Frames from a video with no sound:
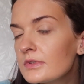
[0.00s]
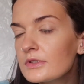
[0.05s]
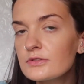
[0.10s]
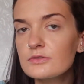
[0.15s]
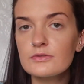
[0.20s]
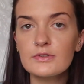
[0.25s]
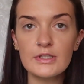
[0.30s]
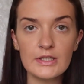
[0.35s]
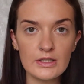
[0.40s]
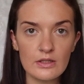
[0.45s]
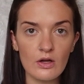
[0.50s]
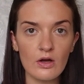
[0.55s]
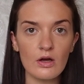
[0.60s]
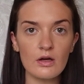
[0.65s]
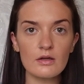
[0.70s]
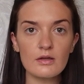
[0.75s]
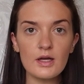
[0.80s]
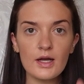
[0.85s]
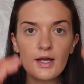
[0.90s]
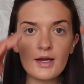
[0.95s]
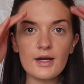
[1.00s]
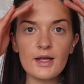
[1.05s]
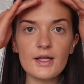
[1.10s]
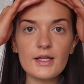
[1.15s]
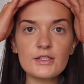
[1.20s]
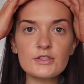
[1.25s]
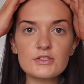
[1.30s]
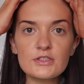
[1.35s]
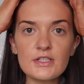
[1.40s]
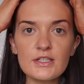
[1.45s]
It's really not. And I
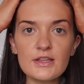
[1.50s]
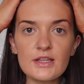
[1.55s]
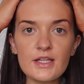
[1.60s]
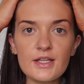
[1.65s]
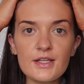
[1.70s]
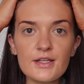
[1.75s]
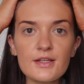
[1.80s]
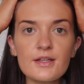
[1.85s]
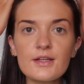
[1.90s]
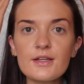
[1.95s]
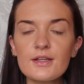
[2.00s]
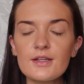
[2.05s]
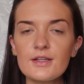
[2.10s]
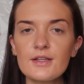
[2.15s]
actually think,